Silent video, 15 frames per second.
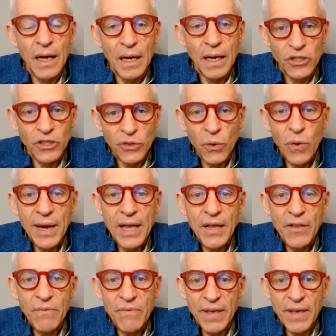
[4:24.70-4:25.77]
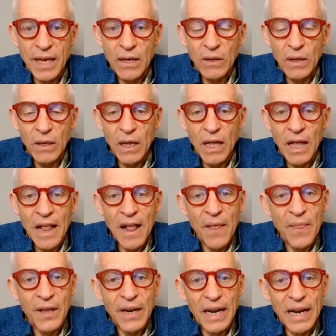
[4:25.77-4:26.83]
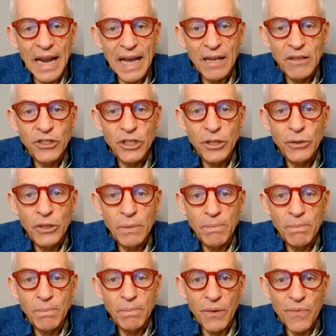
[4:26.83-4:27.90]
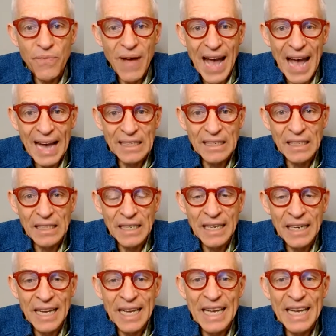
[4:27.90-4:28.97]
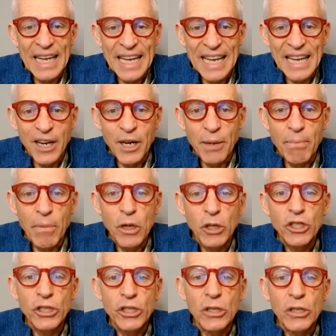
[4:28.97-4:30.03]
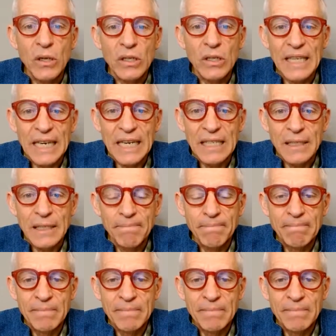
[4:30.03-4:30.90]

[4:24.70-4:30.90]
a story is a vehicle that allows you to put the facts in an emotional context.